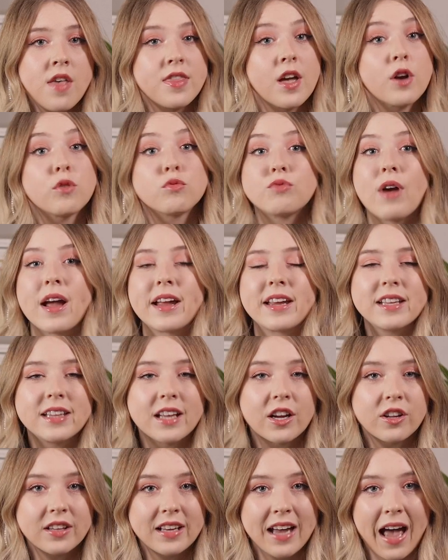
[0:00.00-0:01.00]
They're
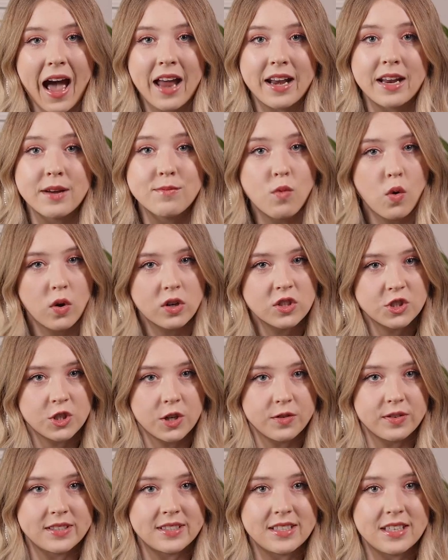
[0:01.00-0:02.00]
regularly adding more
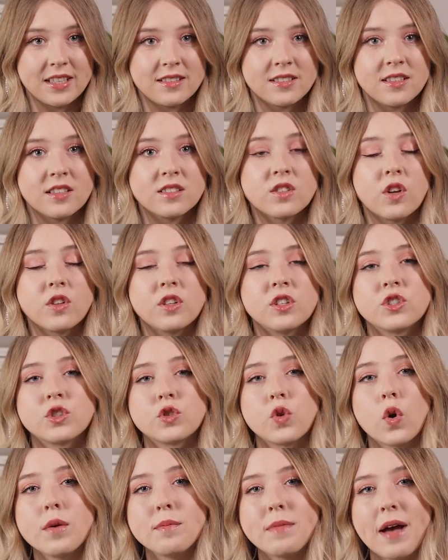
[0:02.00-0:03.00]
services, so the
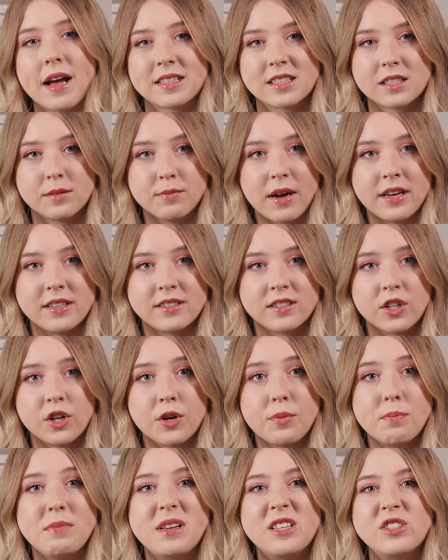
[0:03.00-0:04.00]
Store Maximizer
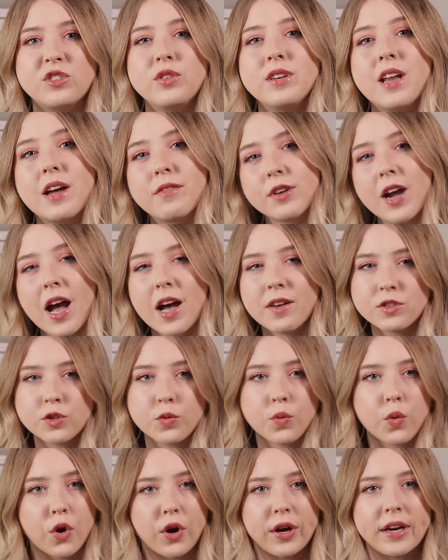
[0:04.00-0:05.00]
means you never have to
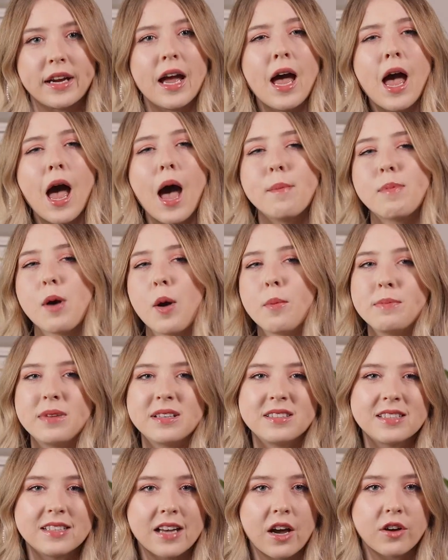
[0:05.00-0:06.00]
worry about
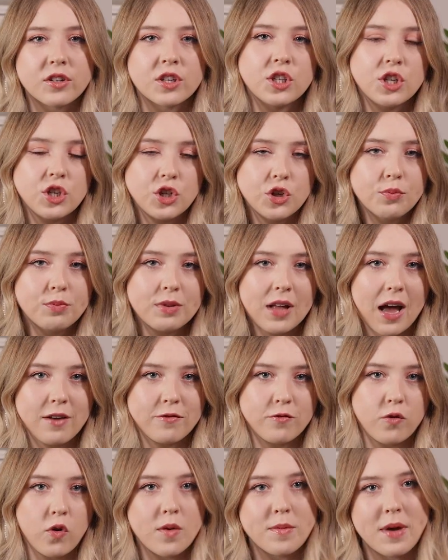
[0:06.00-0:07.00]
missing out on a new
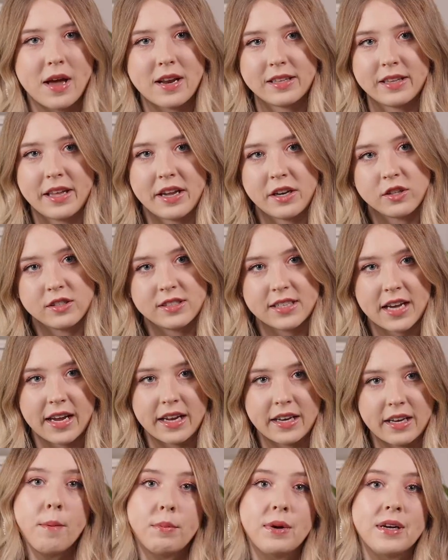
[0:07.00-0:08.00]
platform at a later
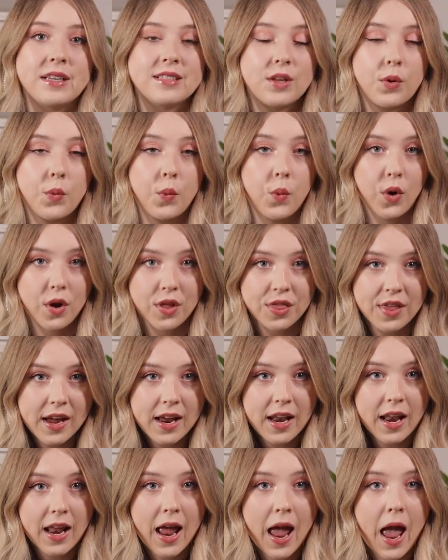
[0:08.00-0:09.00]
date. But is it worth
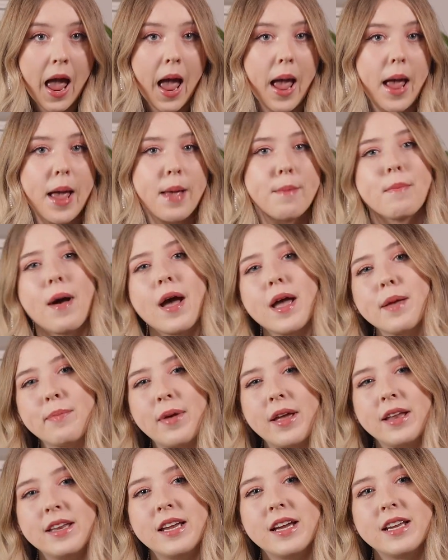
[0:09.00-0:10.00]
it? In my
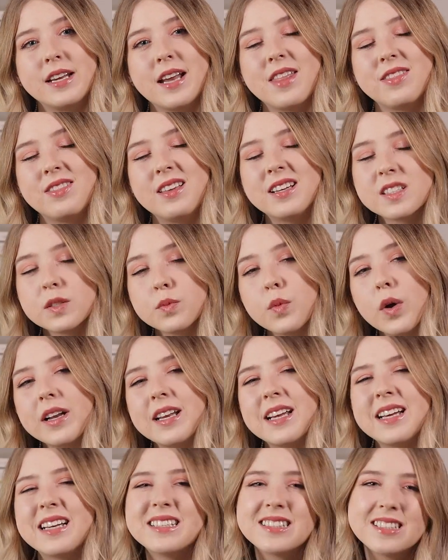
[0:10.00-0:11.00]
opinion, this one
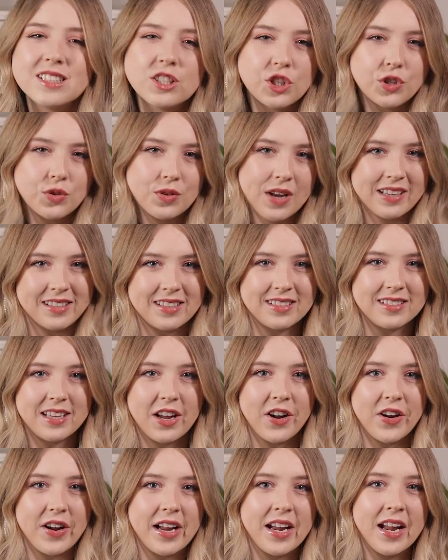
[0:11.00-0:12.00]
isn't too
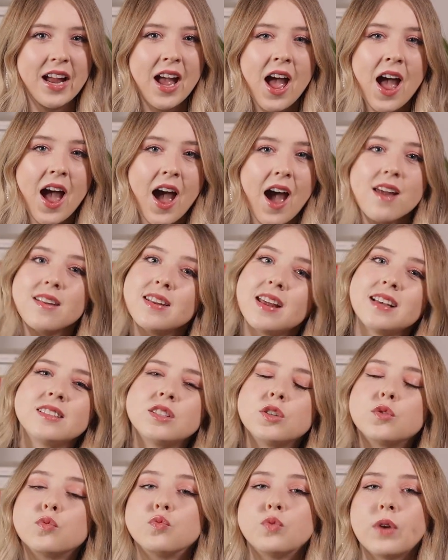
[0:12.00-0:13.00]
necessary.
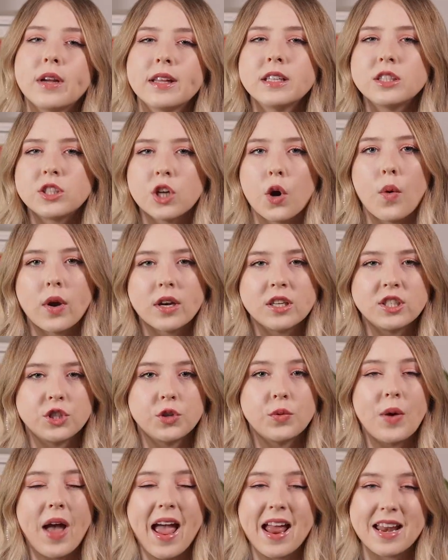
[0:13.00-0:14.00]
Unless you really don't want to
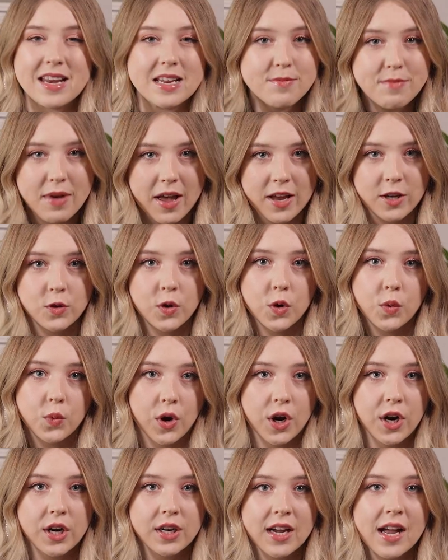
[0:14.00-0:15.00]
do any manual
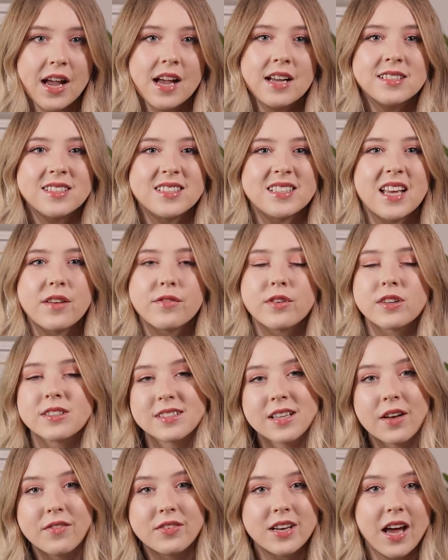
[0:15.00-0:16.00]
work, save your
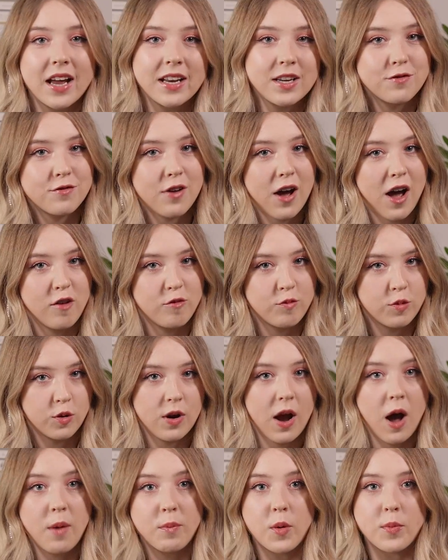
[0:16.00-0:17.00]
$7.95 per
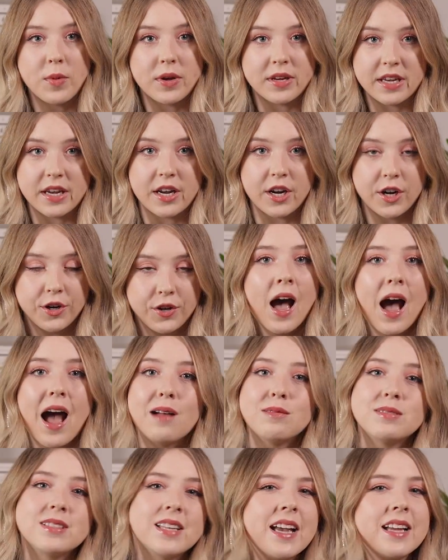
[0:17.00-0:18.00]
album a year.
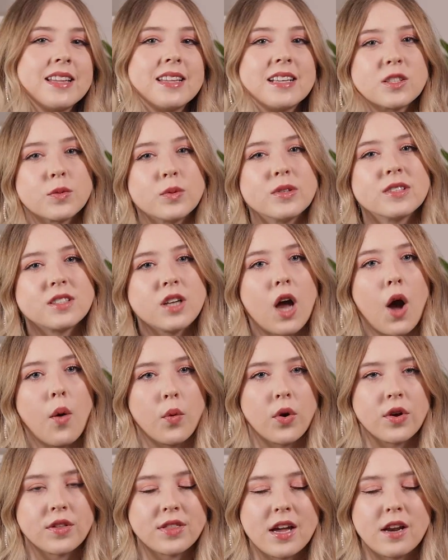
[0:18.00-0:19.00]
I'm saying this one's not
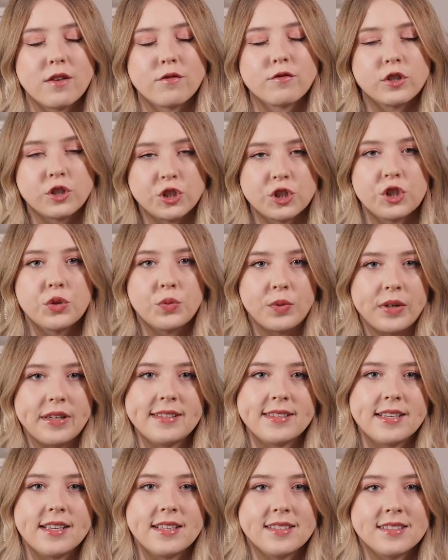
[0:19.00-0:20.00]
worth it for two
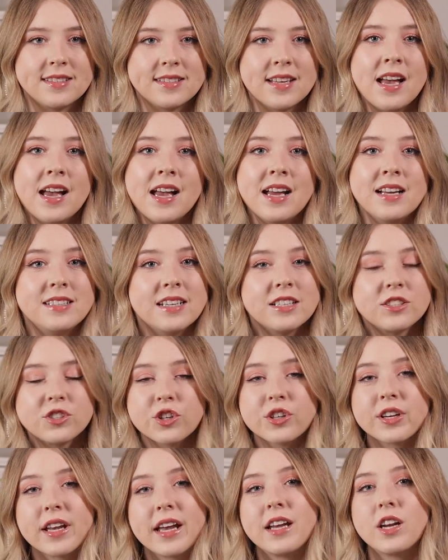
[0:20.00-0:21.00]
reasons.
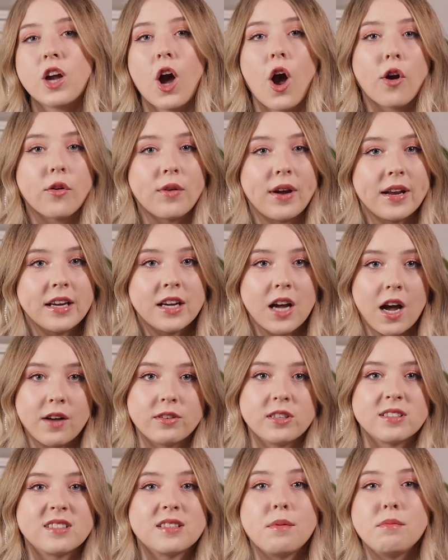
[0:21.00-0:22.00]
DistroKid already
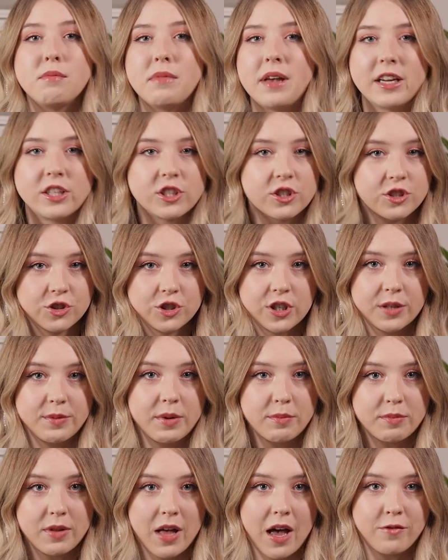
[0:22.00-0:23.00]
covers the major
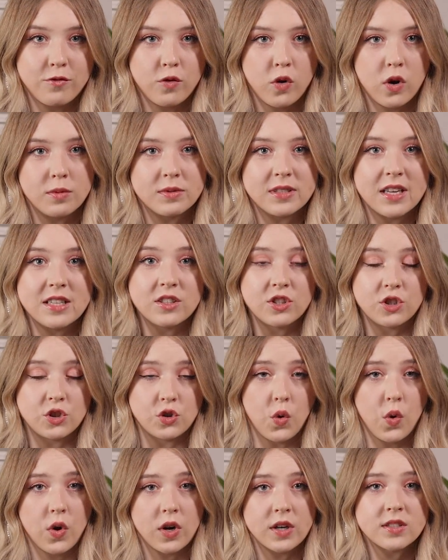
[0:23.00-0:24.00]
streaming platforms and
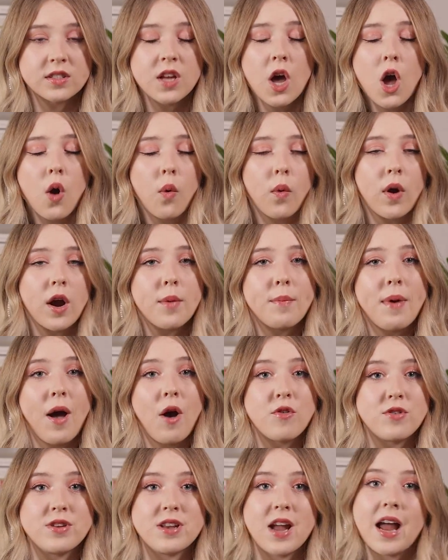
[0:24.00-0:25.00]
stores where
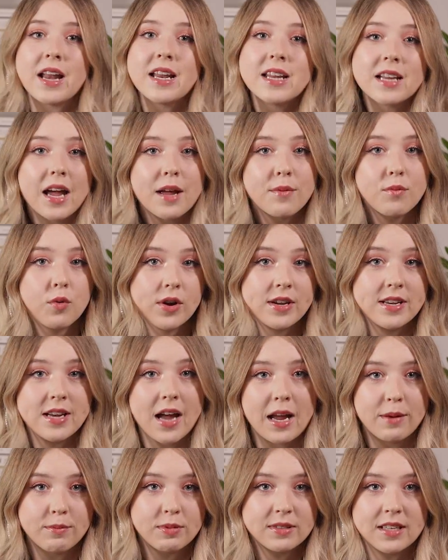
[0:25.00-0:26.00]
about
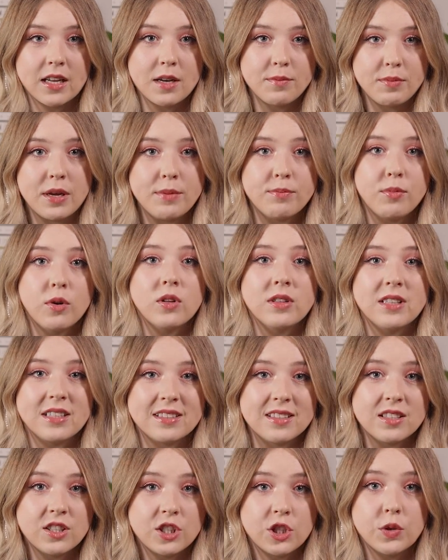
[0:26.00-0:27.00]
99.9% of people
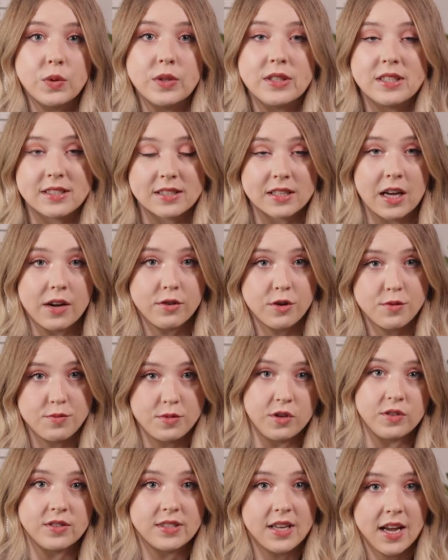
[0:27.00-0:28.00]
listen to and discover
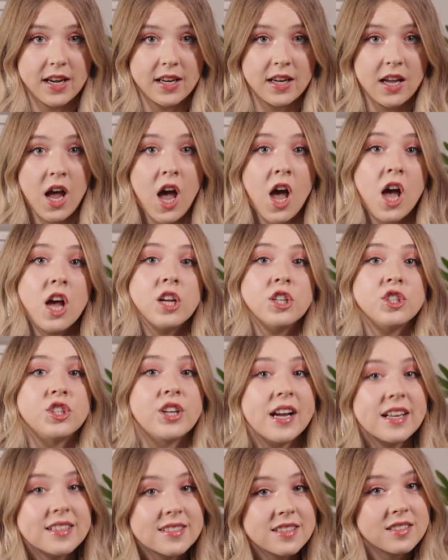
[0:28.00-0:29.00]
music.
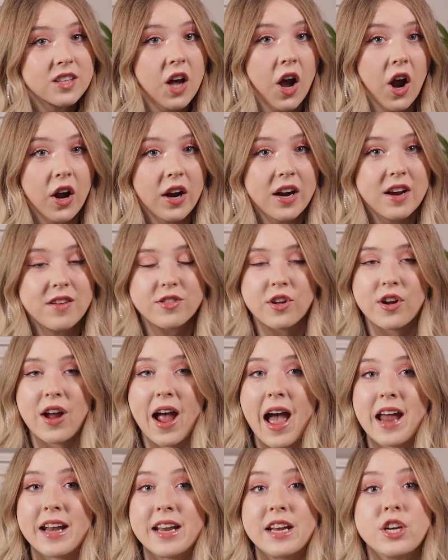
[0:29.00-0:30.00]
Chances are, if they're
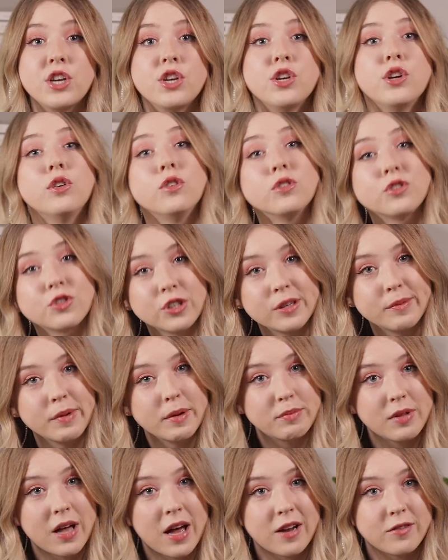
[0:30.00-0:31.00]
adding new
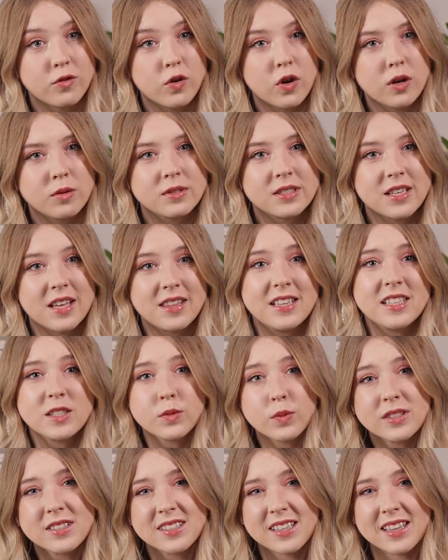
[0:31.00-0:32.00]
streaming platforms, these
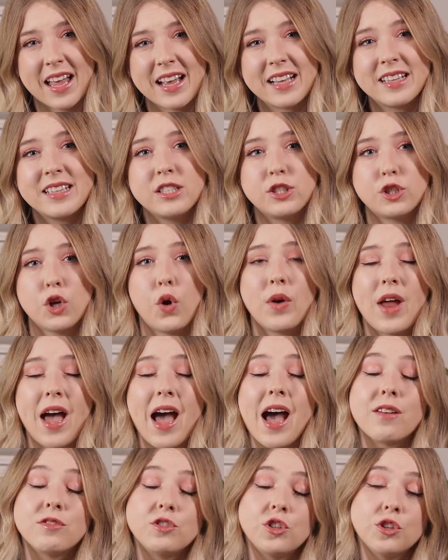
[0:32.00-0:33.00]
ones likely don't
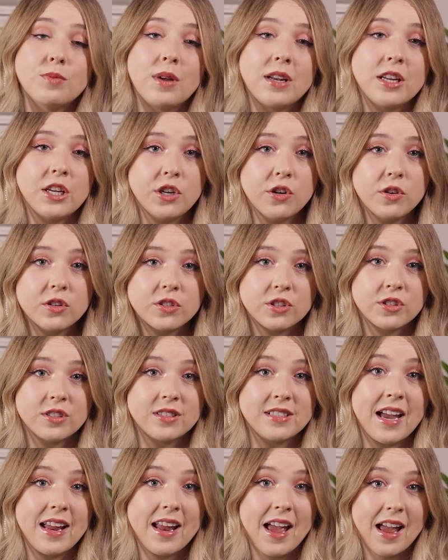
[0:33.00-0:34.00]
have too many
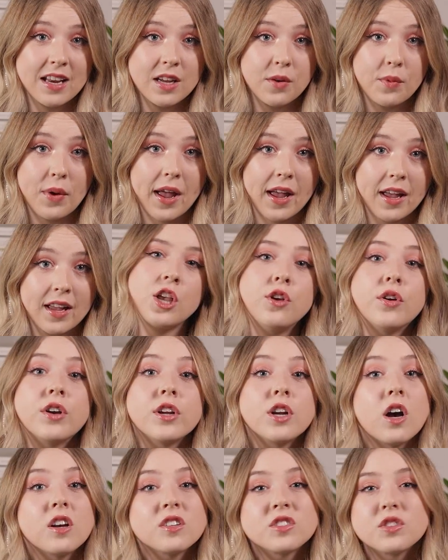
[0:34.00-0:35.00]
users yet anyway. You
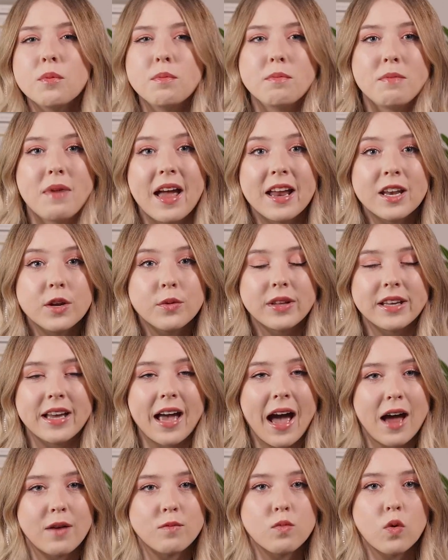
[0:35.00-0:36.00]
can also manually
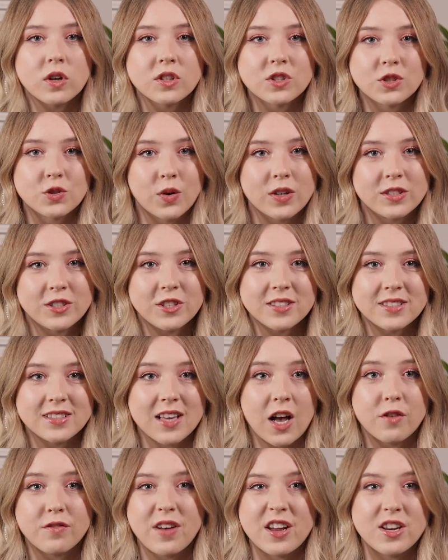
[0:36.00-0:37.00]
add more stores
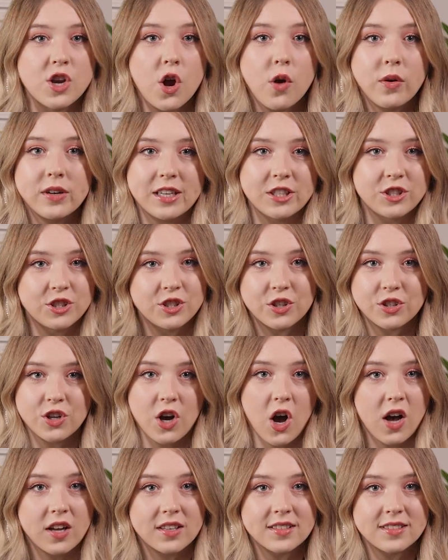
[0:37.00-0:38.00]
yourself at no additional
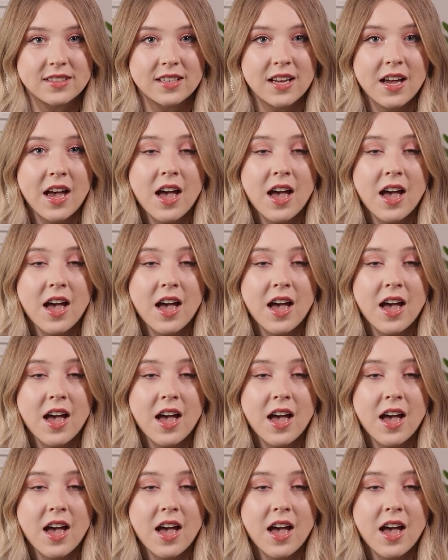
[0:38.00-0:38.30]
cost.